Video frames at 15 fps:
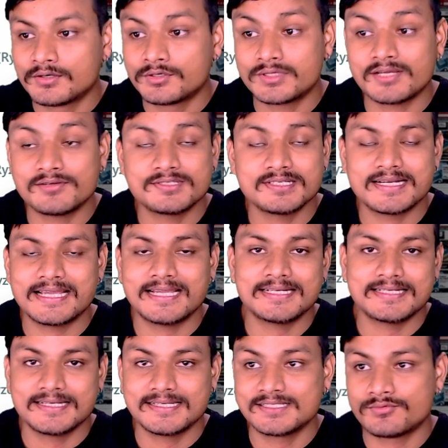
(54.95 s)

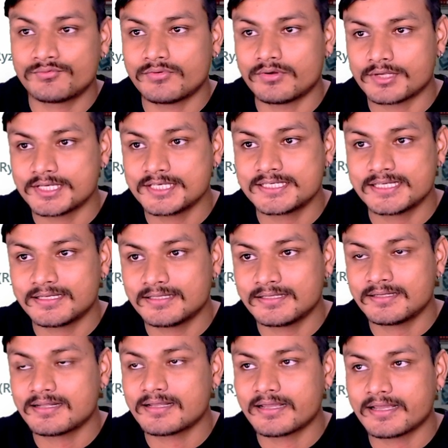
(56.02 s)
2008 is for
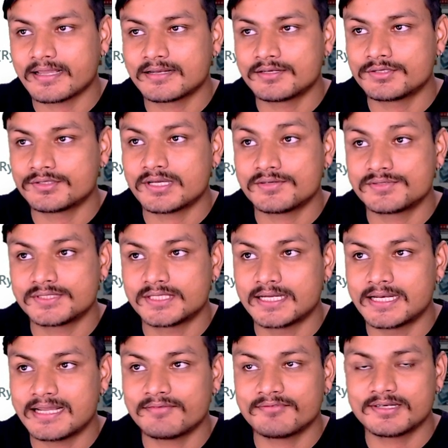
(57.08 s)
Intel and
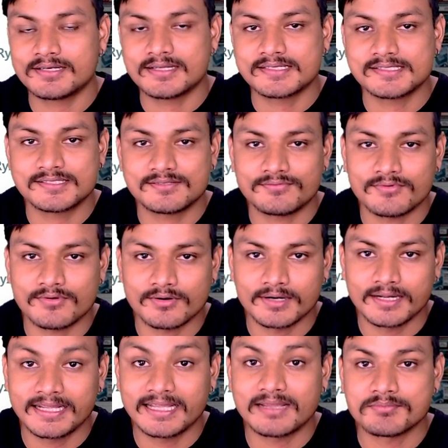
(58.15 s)
2011 is for
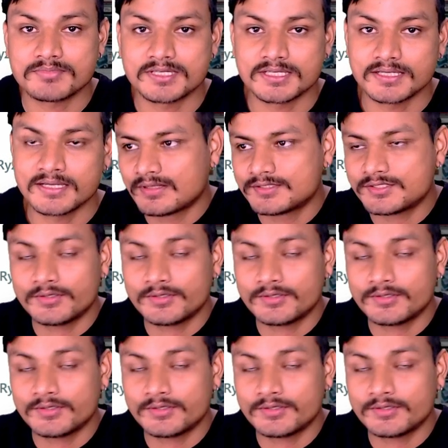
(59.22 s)
AMD. So